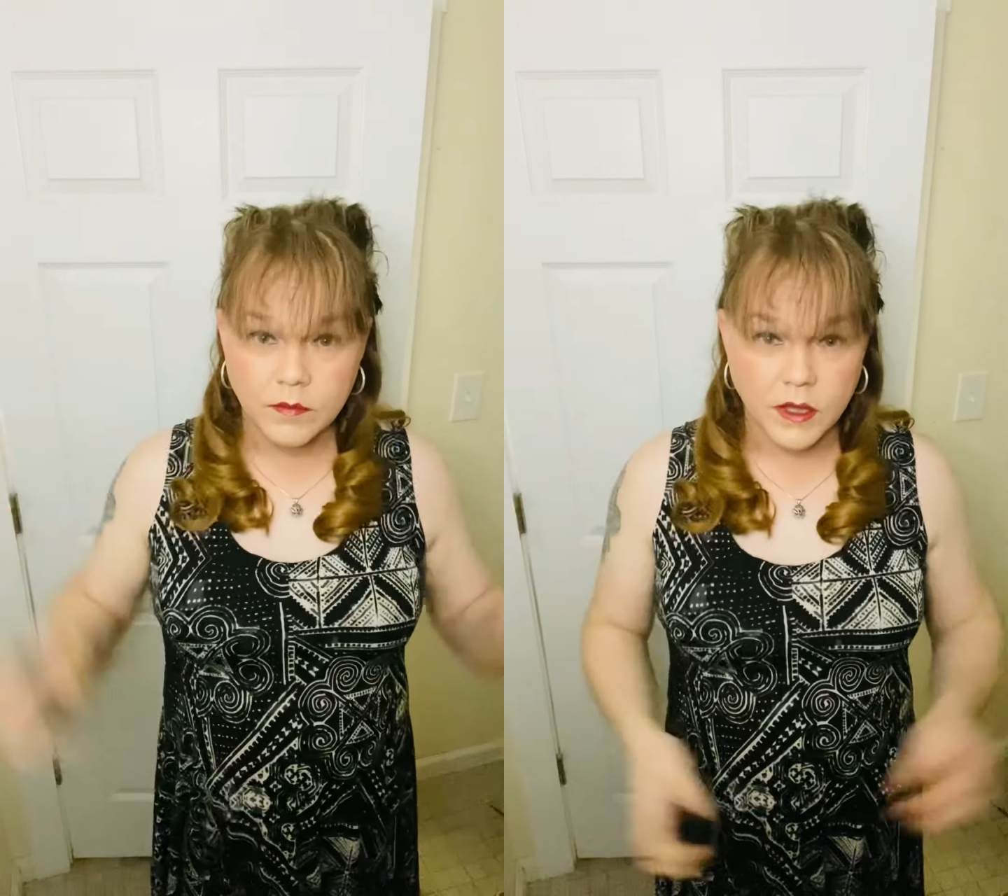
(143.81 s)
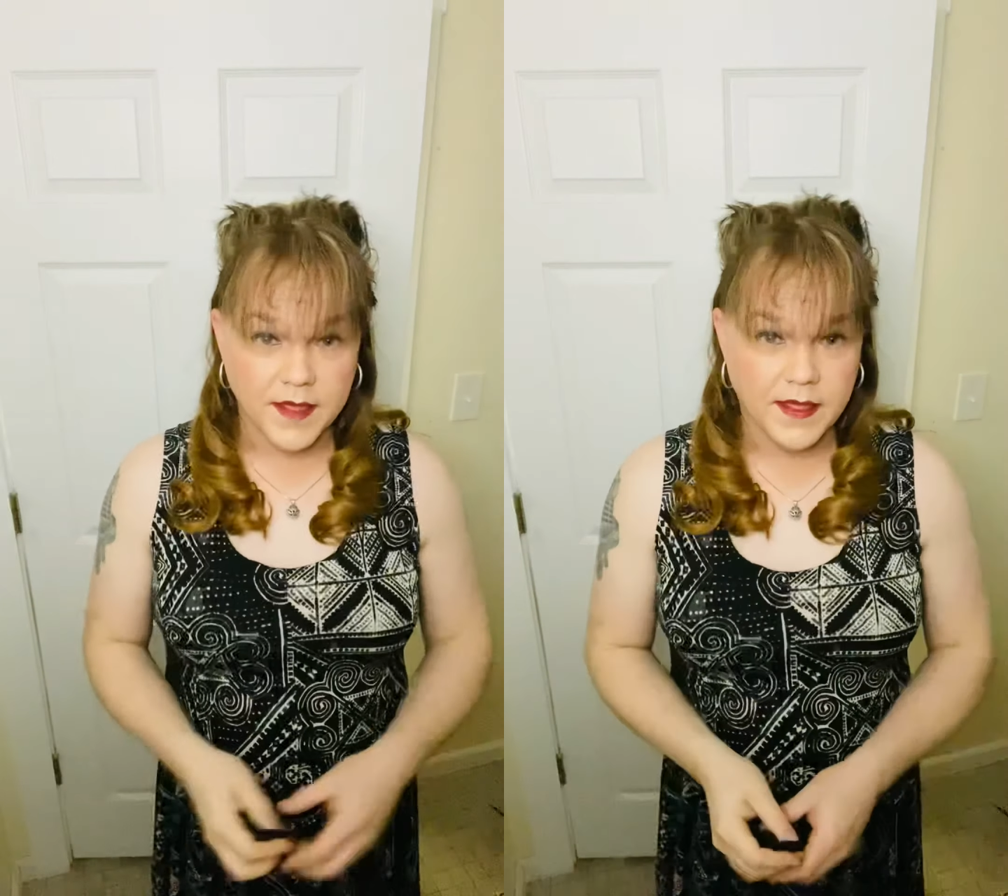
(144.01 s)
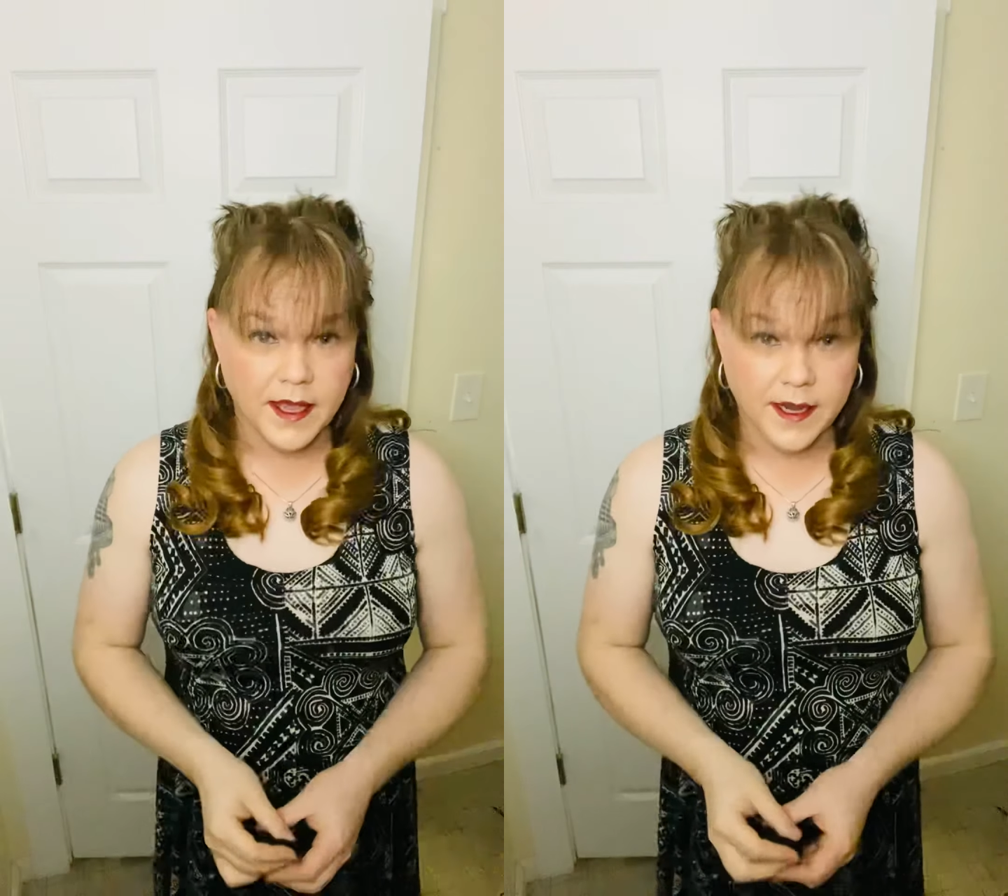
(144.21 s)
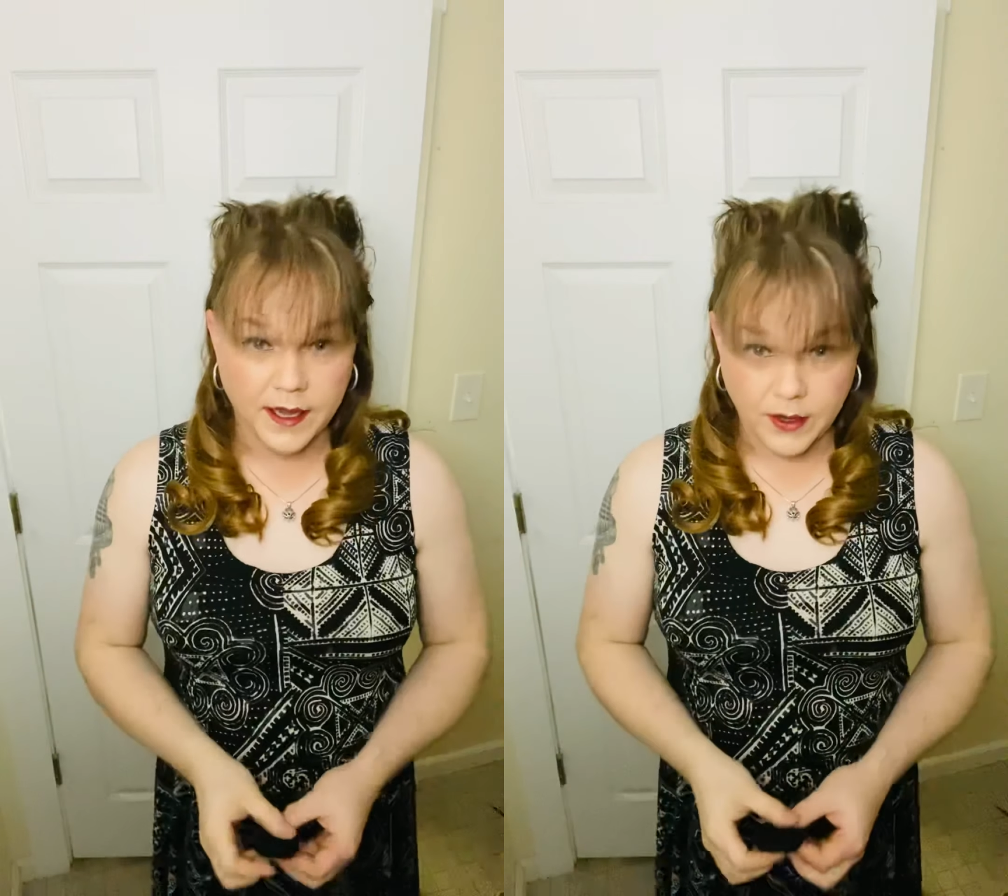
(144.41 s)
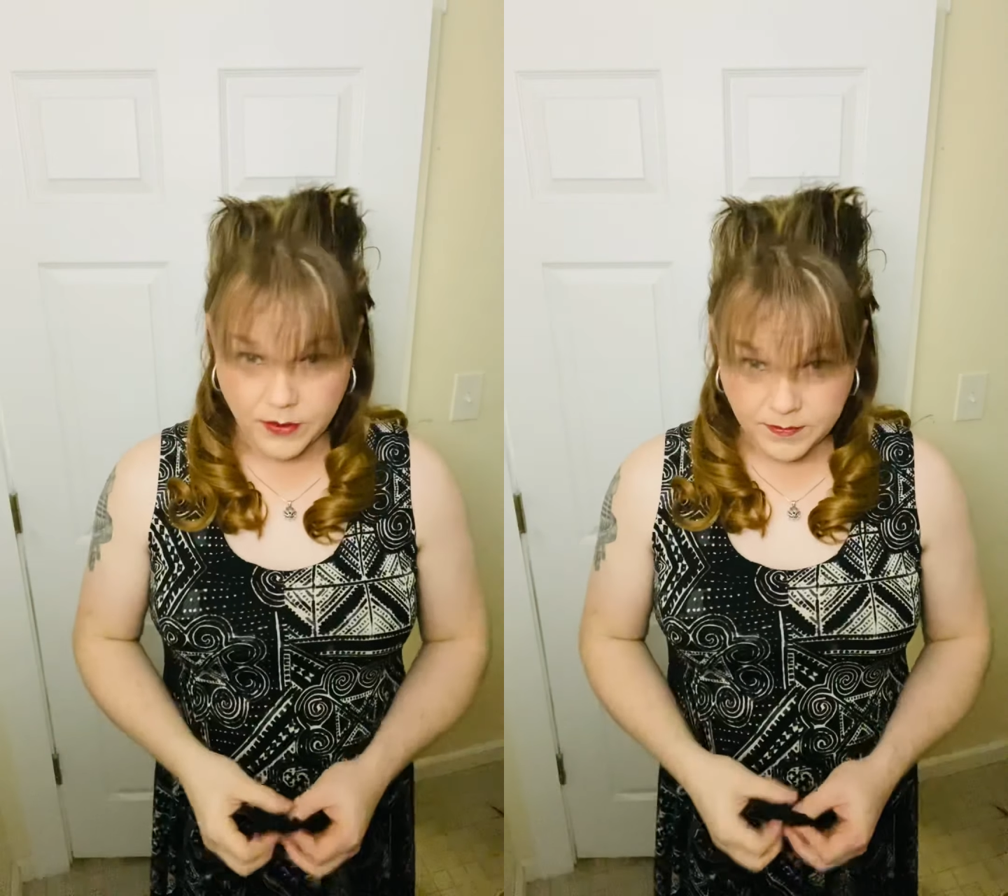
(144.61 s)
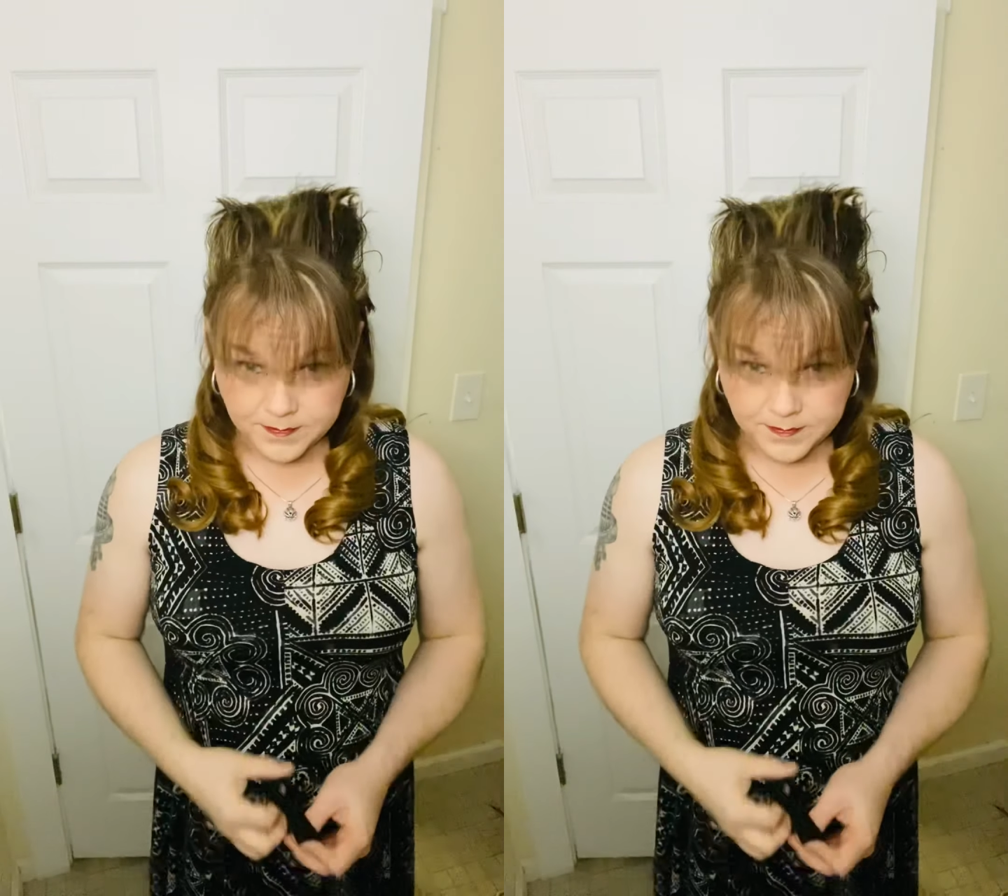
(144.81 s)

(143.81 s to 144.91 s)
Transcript: blend that out.